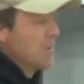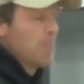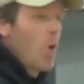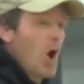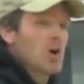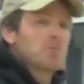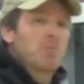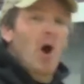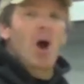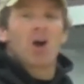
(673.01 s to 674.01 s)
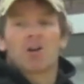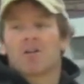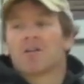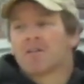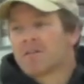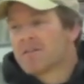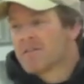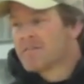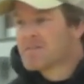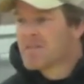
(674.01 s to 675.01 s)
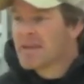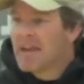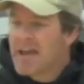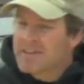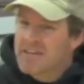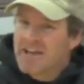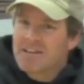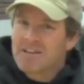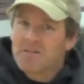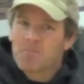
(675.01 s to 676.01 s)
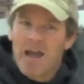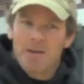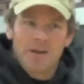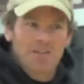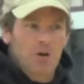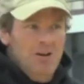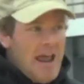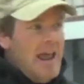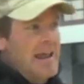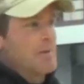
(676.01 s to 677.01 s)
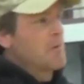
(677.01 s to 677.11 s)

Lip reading: important part isn't maybe their name.